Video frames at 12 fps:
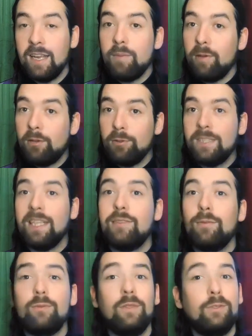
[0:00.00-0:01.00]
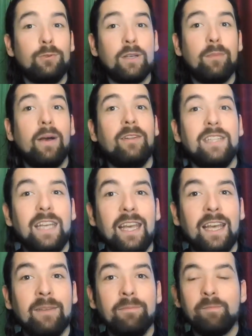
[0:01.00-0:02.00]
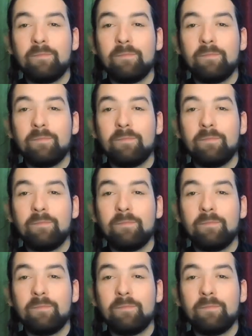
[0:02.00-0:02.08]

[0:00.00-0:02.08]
because that's what we talk about here.